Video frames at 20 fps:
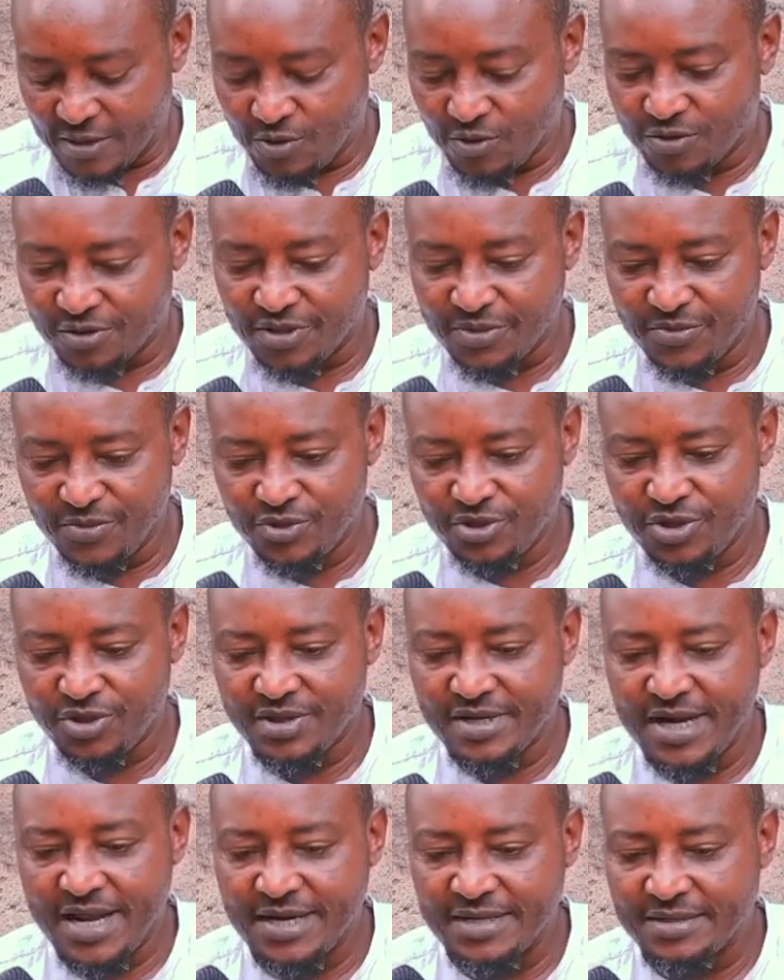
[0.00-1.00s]

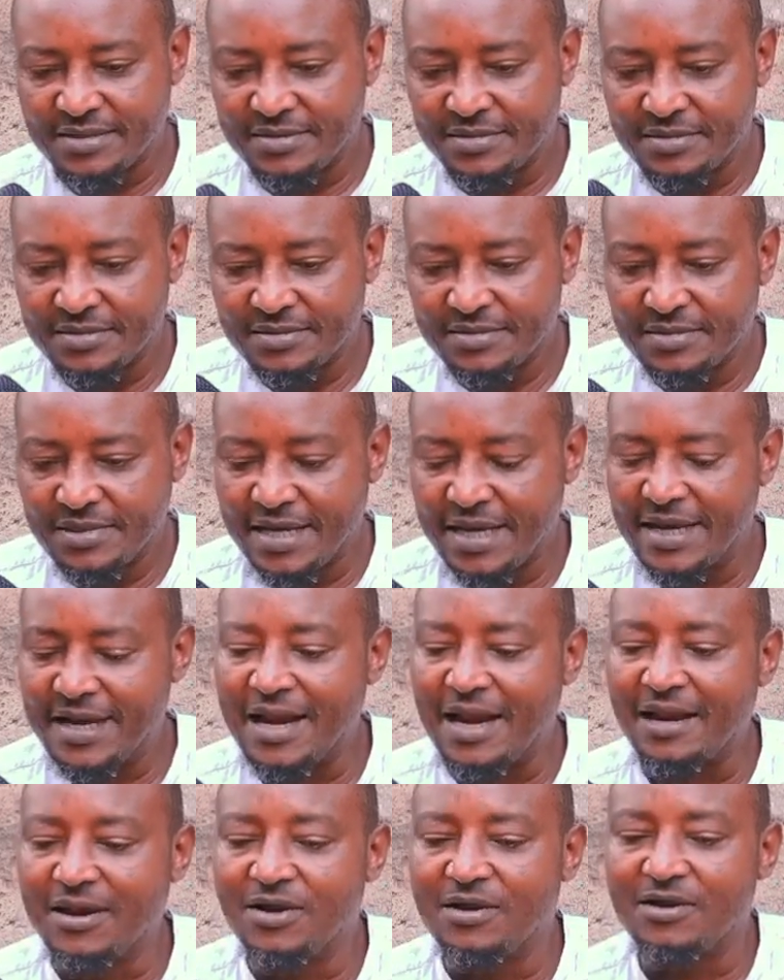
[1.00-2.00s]
contribution, Dan
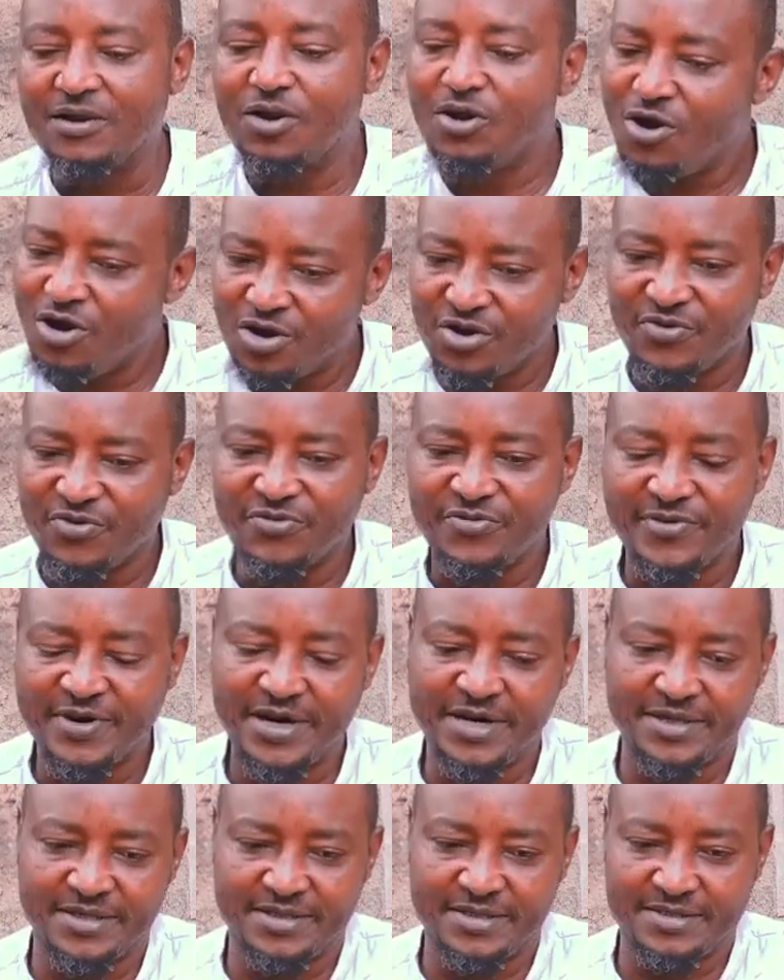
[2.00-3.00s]
had a lot of
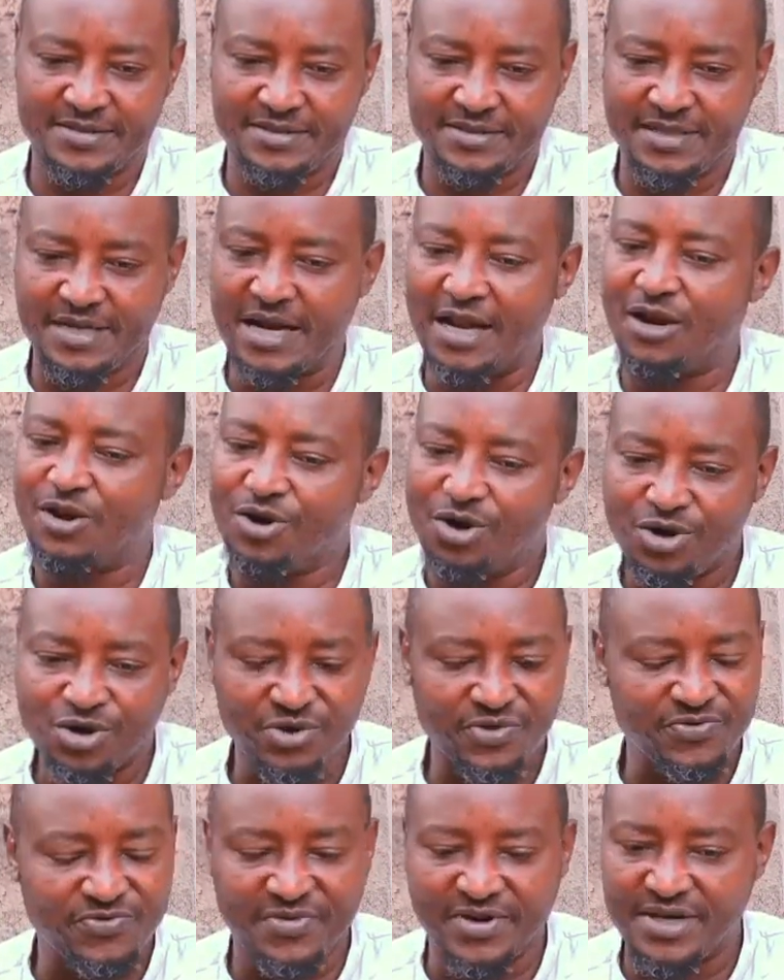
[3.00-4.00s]
friends, a lot
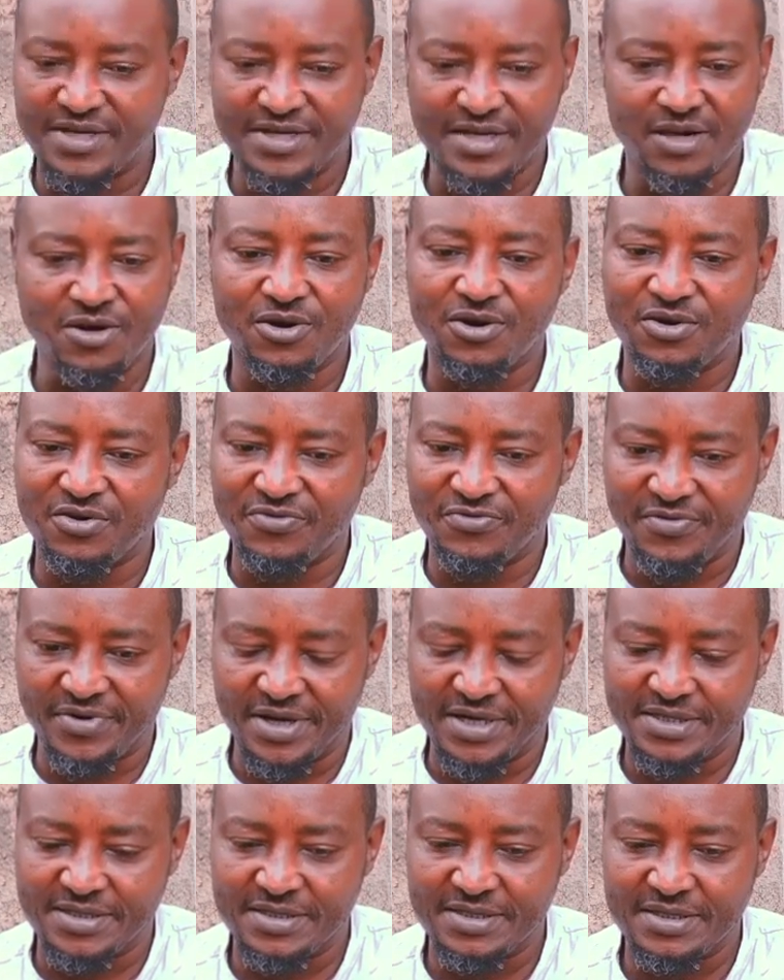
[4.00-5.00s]
of
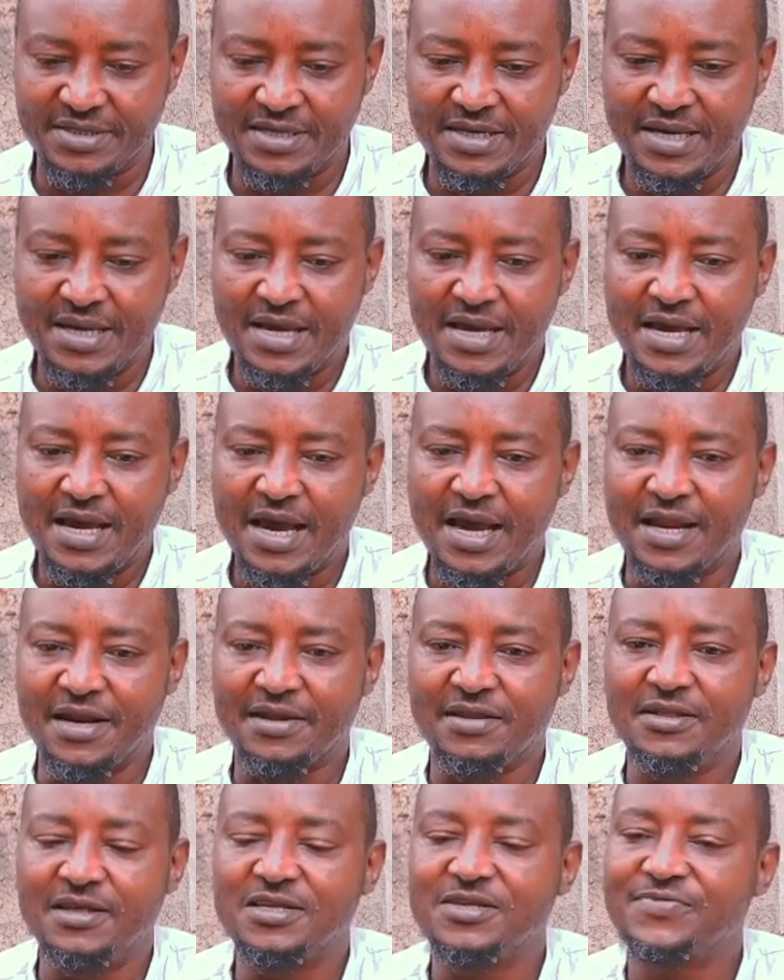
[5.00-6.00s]
friends.
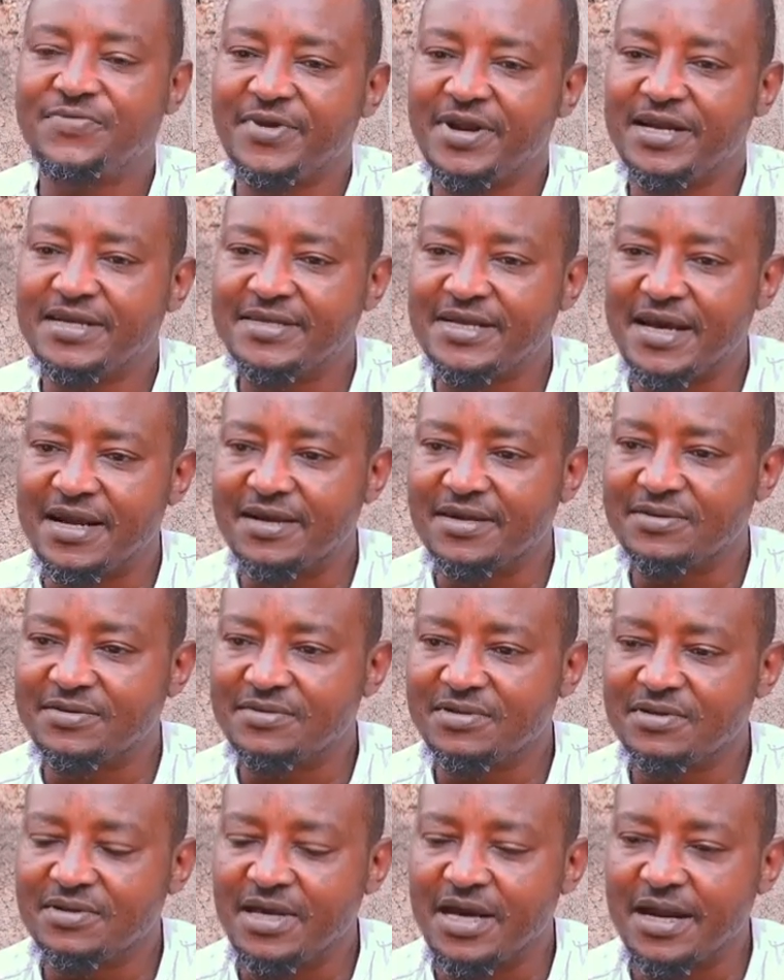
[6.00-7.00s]
And these friends
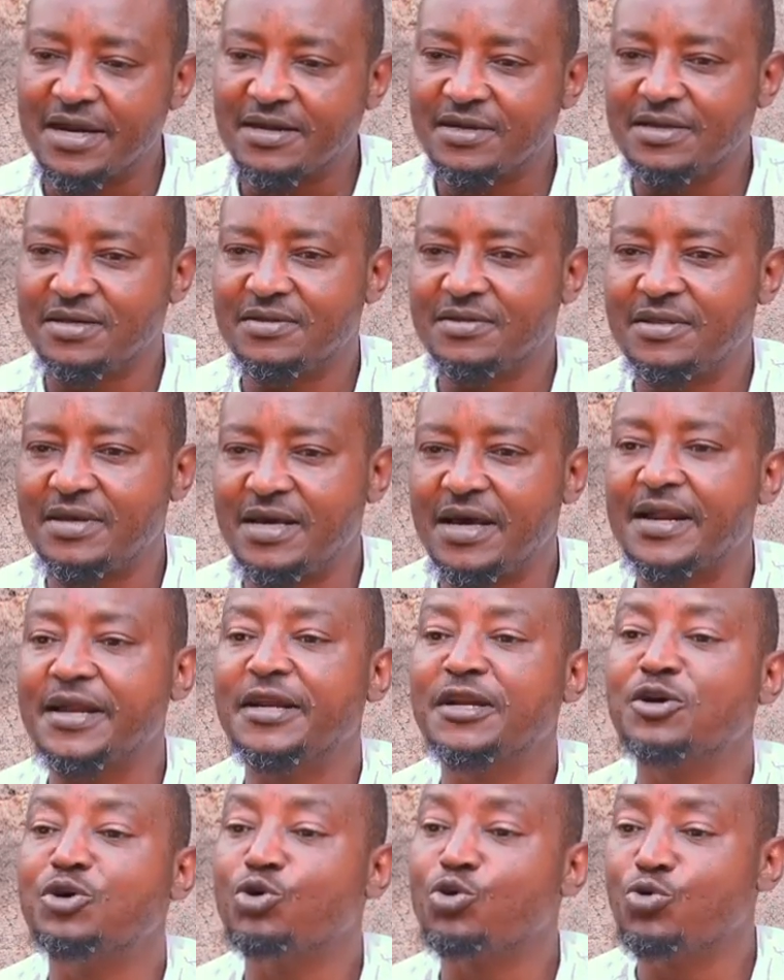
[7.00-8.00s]
they are
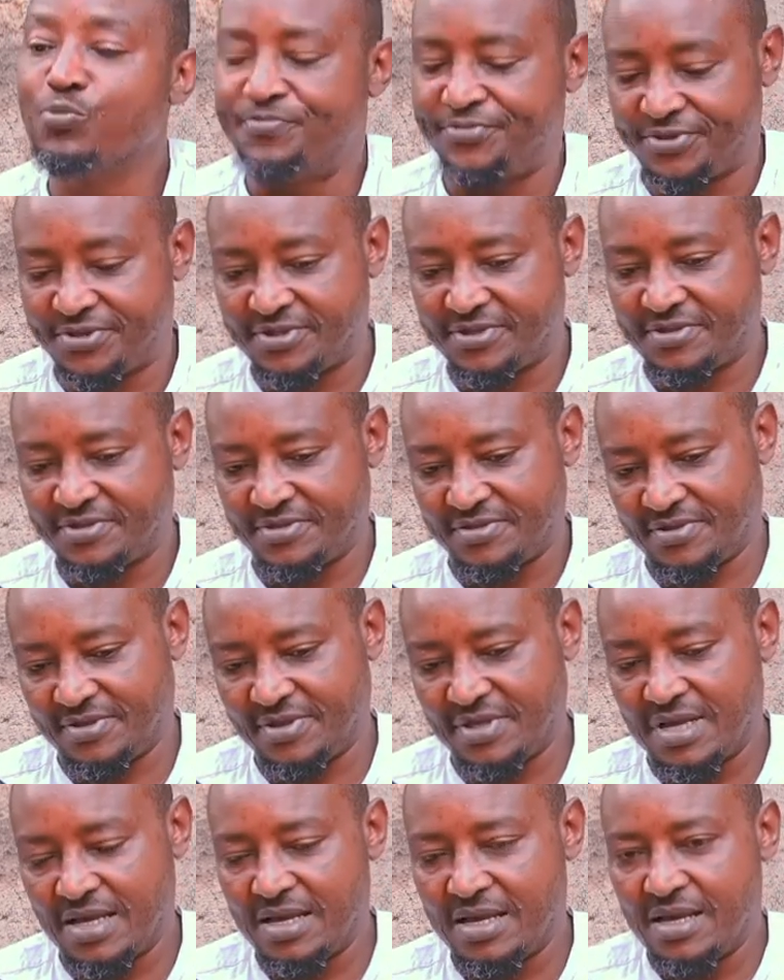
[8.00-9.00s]
in groups.
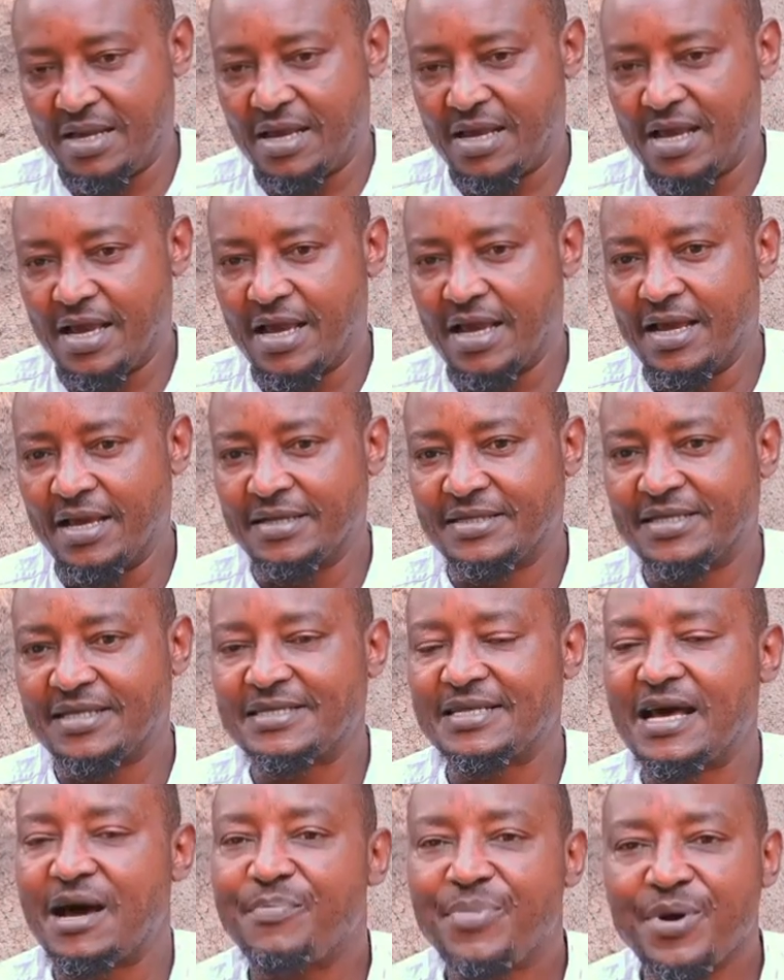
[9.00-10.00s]

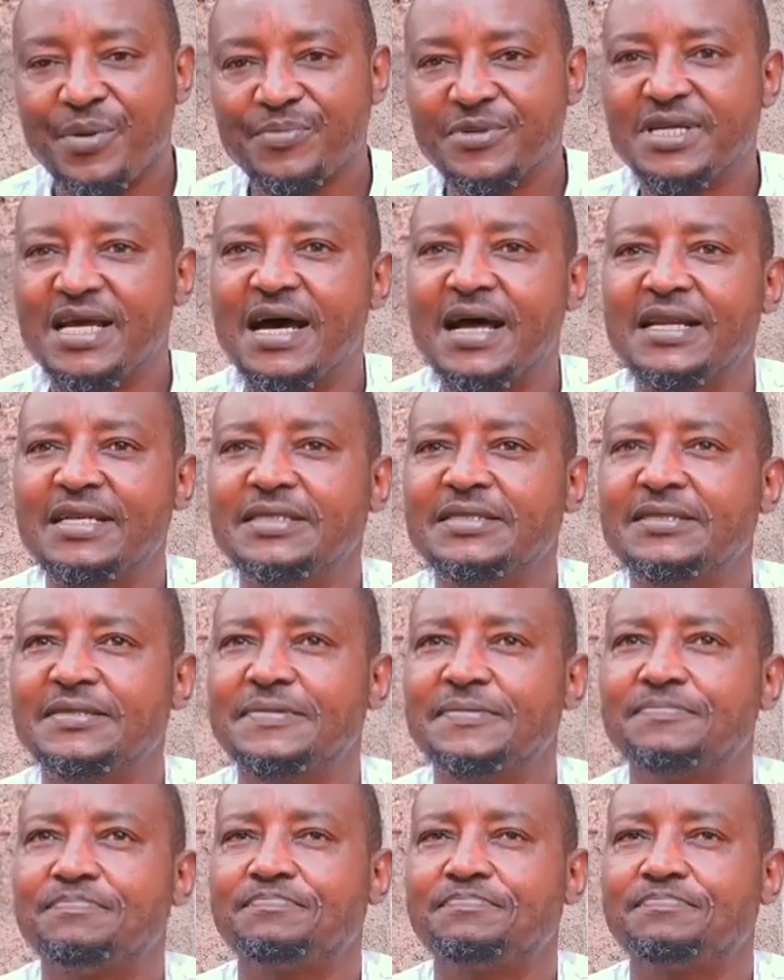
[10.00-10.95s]
Sasa hapa mtaani,